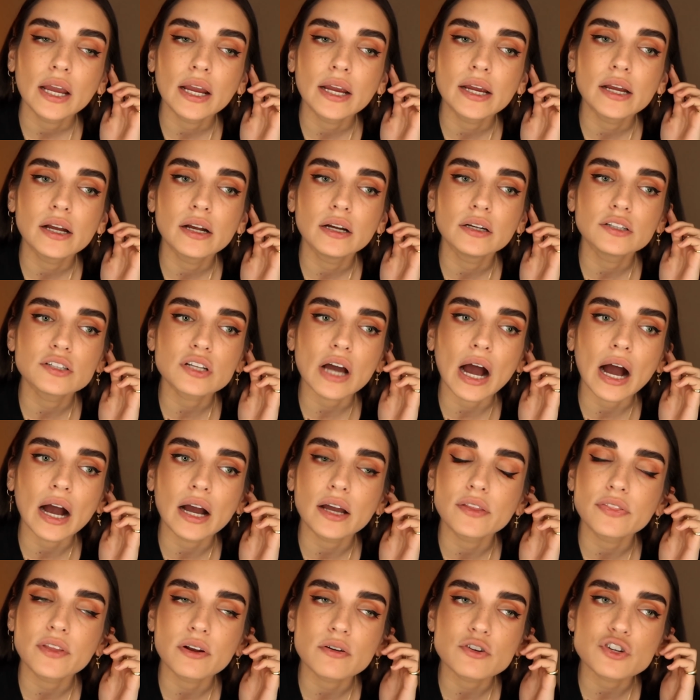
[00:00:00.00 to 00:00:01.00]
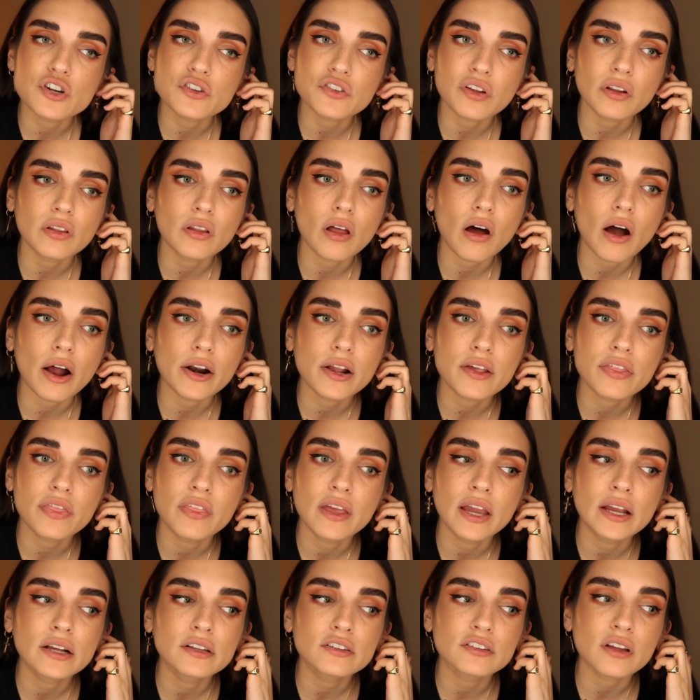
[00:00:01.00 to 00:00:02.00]
and there's just a lot of
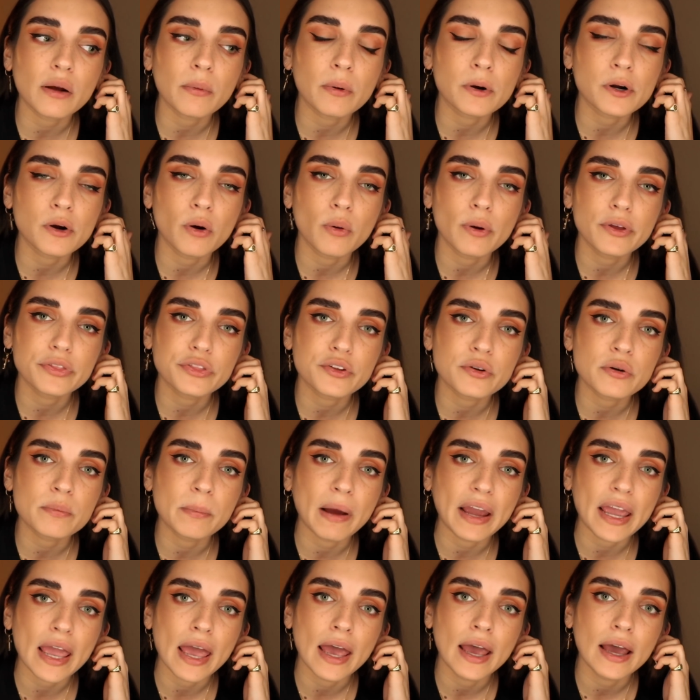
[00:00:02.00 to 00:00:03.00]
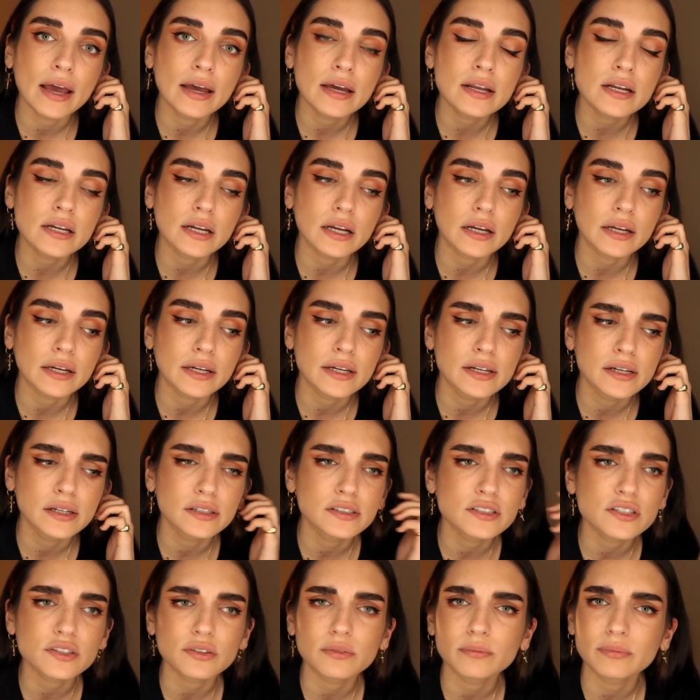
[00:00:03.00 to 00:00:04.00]
things that were going through my head,
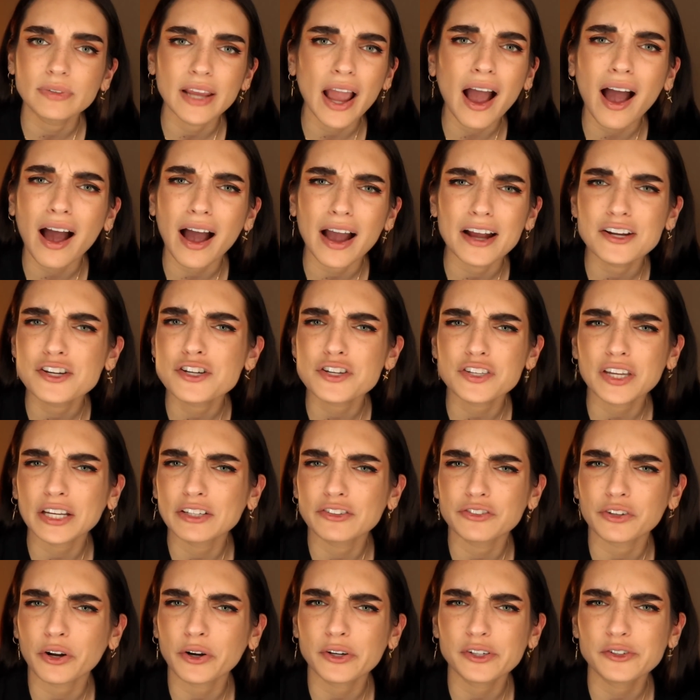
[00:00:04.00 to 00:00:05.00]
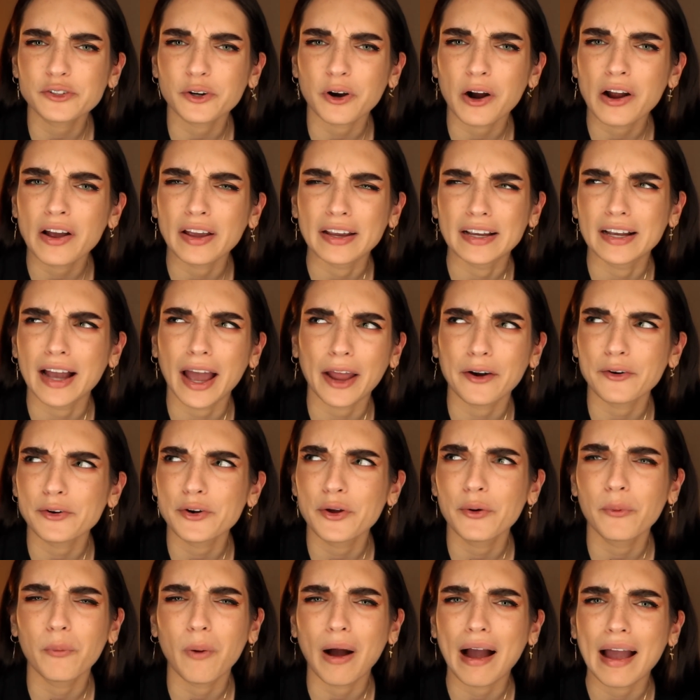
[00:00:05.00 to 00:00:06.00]
and yeah, I just like started crying. I don't
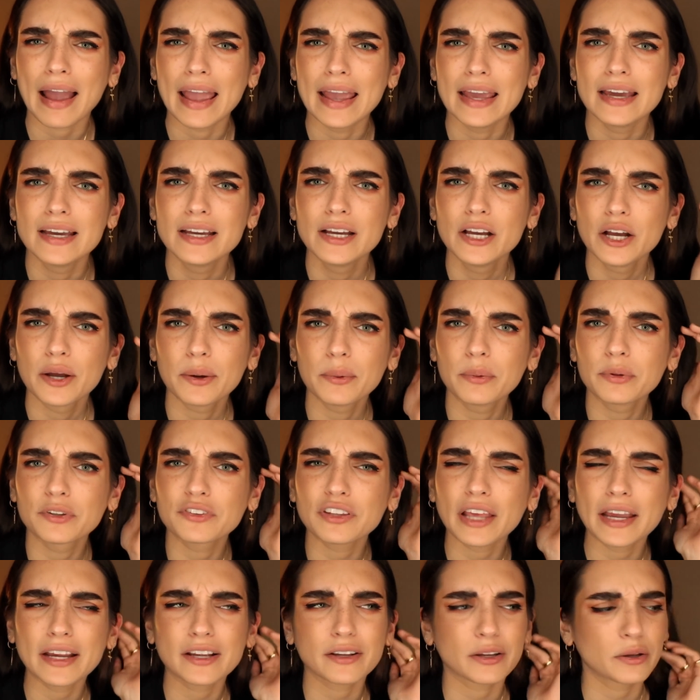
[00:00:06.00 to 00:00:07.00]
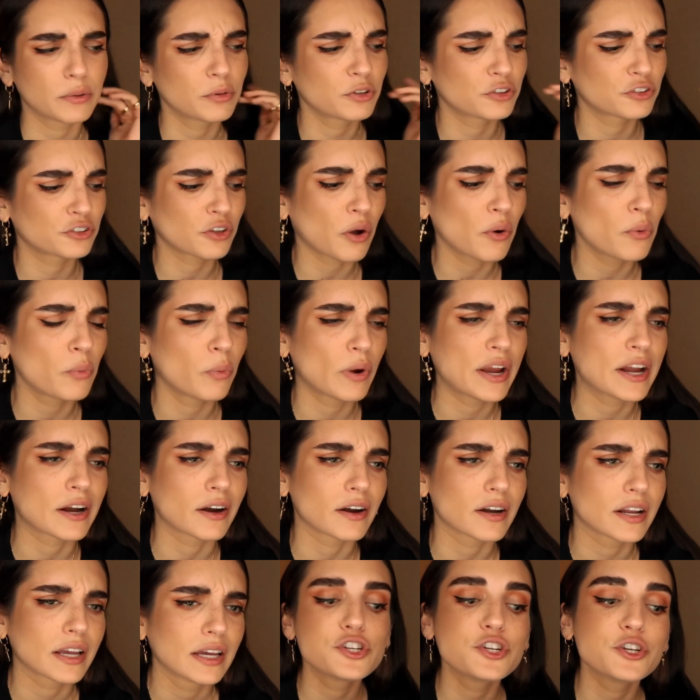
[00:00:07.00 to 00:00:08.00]
know why. It was so
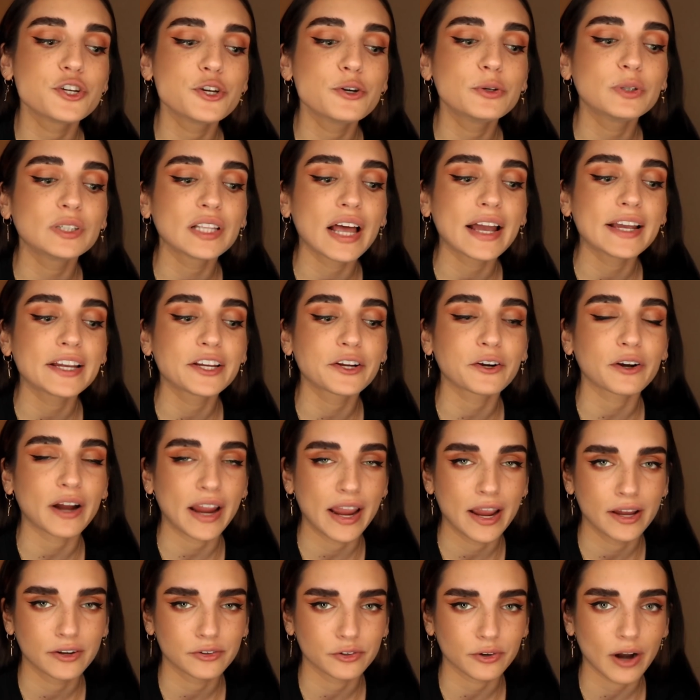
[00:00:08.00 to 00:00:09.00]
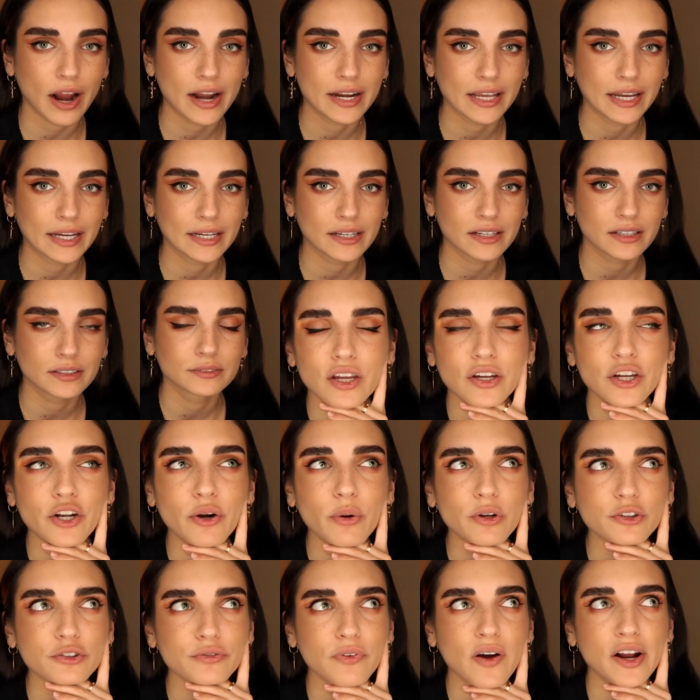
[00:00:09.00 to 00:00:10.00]
weird. Do you like your handwriting? You
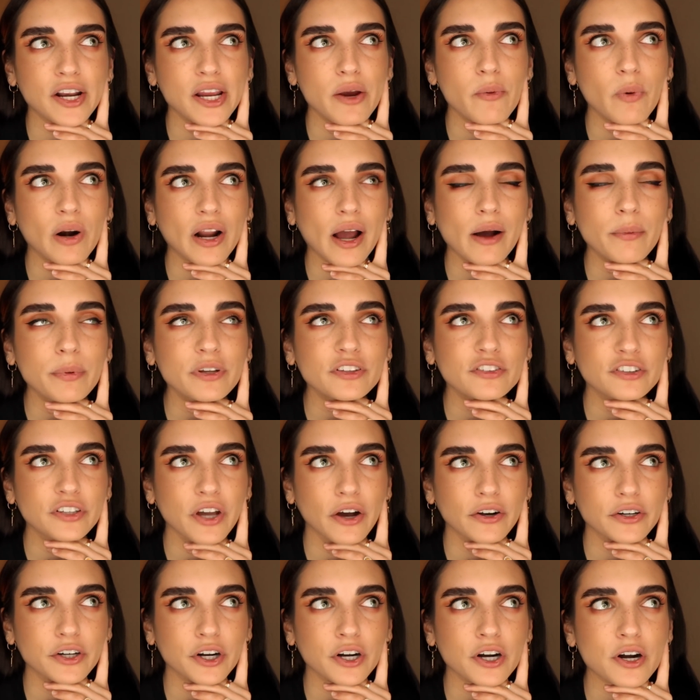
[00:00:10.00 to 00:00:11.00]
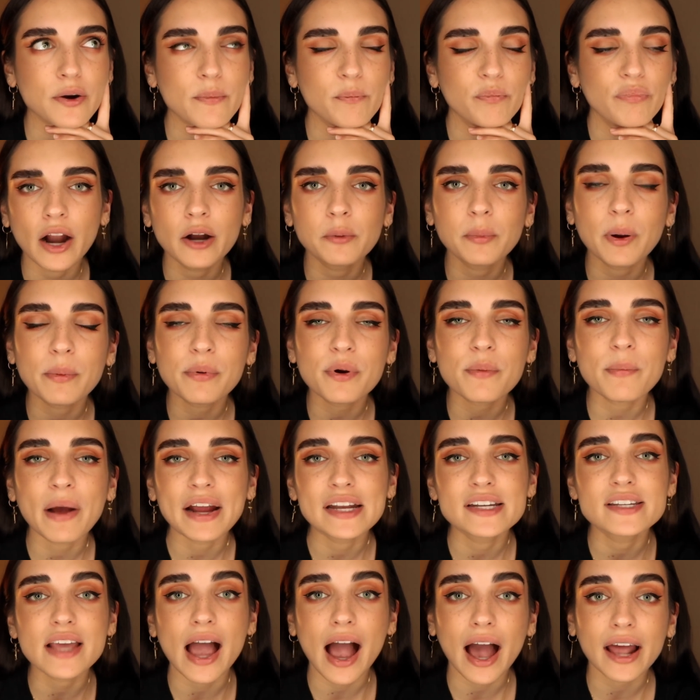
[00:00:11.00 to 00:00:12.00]
know what's funny? When I was younger, I remember
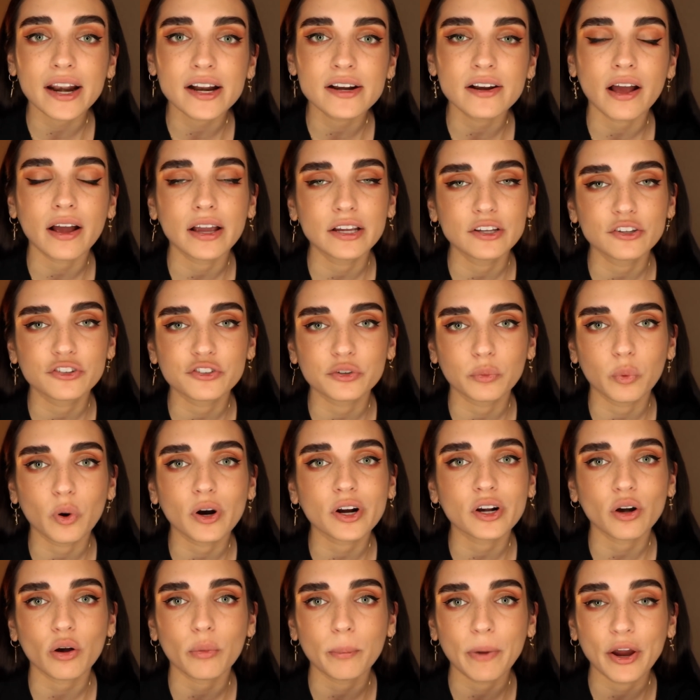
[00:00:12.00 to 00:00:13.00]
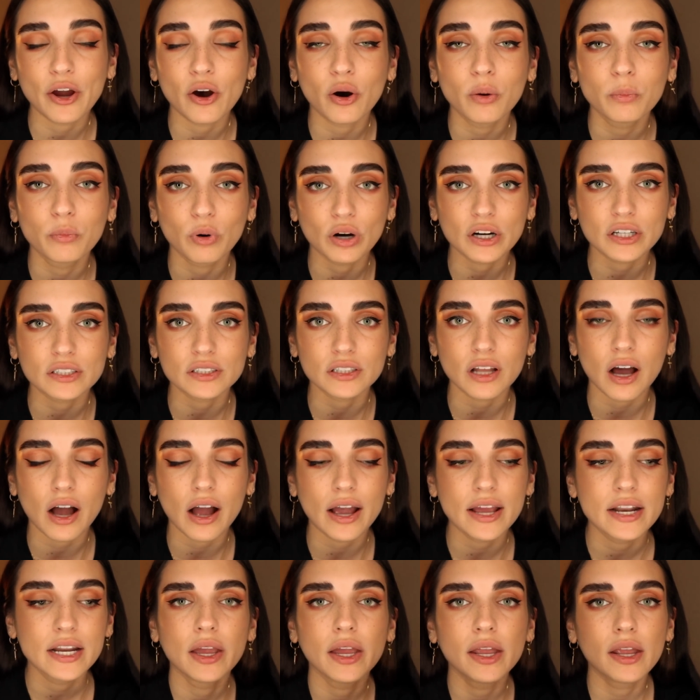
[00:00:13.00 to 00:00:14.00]
my dad and I used to work on my homework a
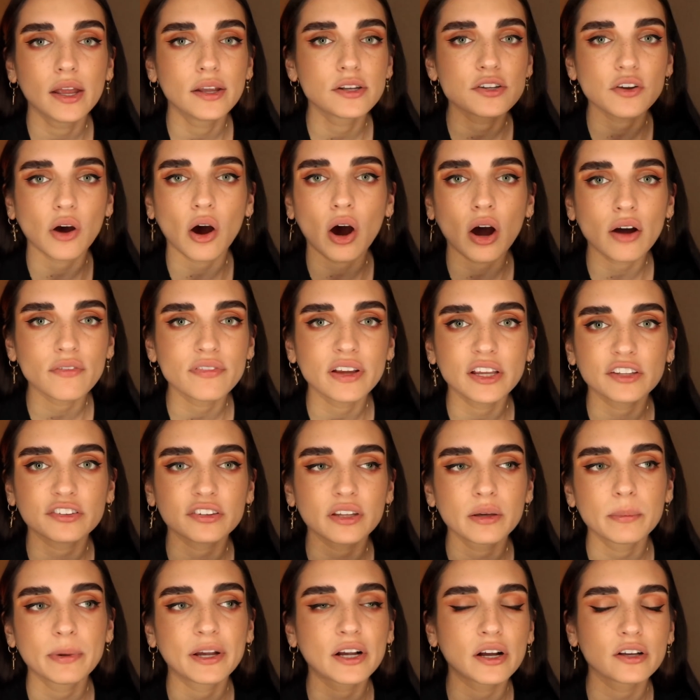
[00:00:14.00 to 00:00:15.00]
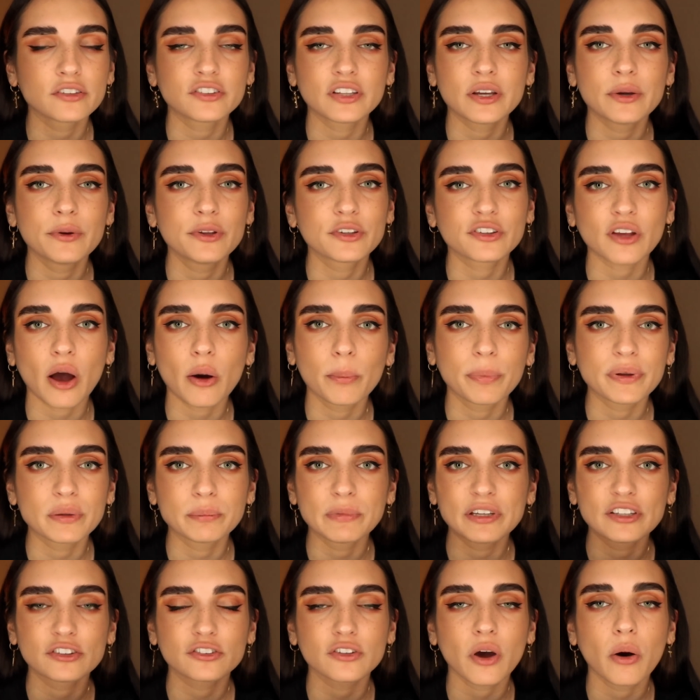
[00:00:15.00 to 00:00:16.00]
lot, and obviously because he was helping
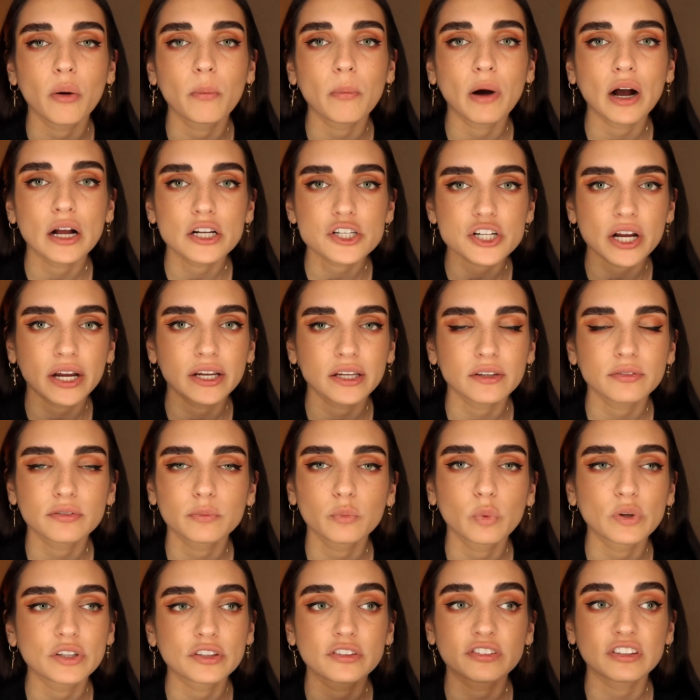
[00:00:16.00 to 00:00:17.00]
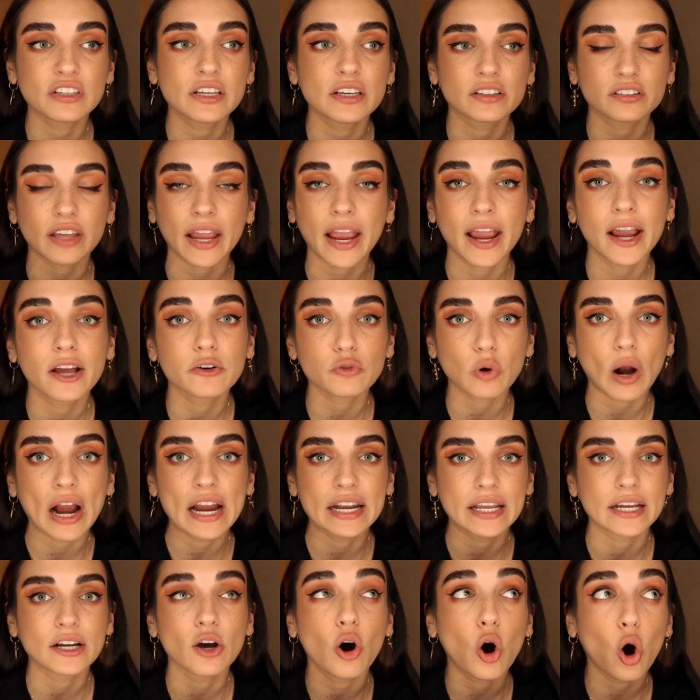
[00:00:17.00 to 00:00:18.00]
me so much, I would see his
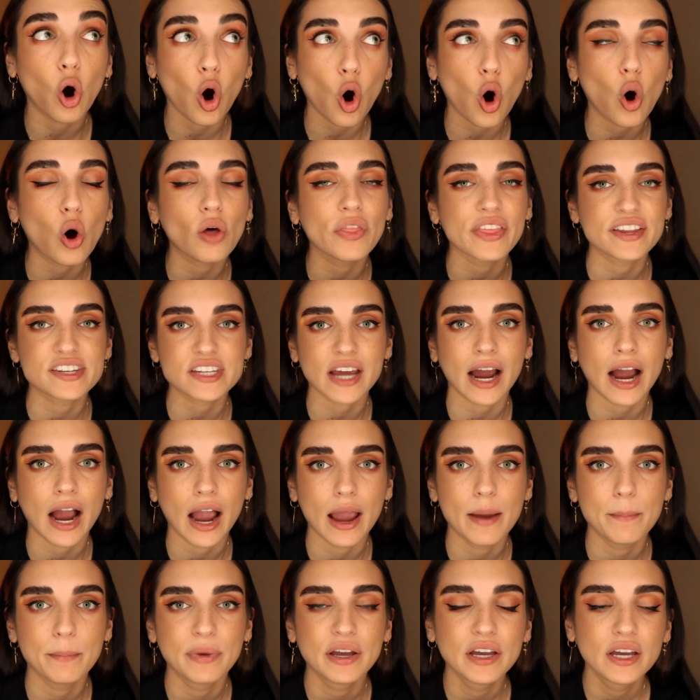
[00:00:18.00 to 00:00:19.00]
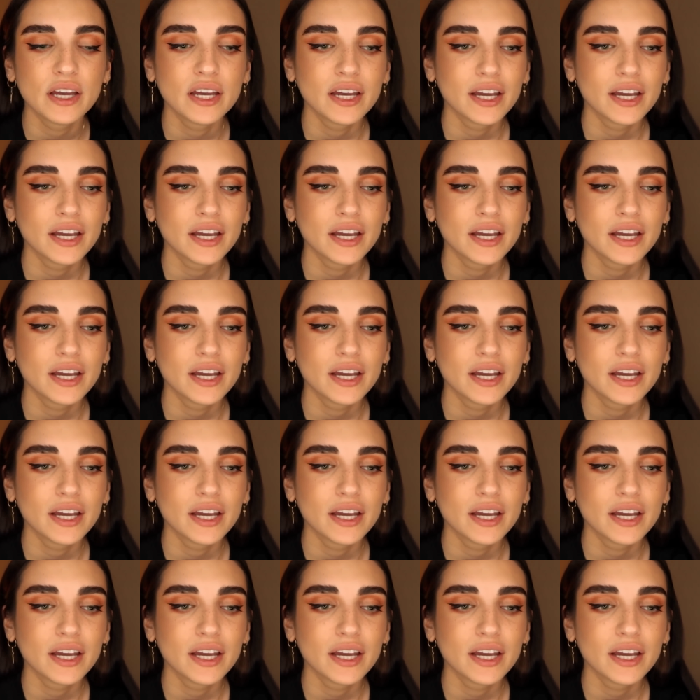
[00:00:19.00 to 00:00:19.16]
handwriting all the time.